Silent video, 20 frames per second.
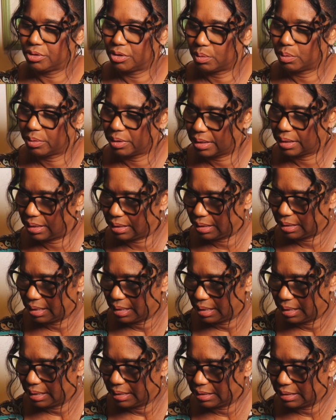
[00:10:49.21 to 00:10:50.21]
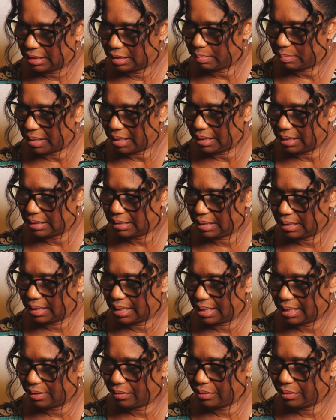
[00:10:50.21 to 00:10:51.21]
so we're going to smell it
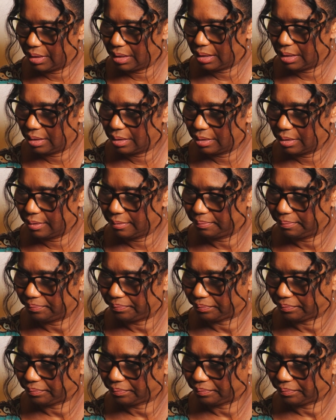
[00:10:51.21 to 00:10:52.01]
together here,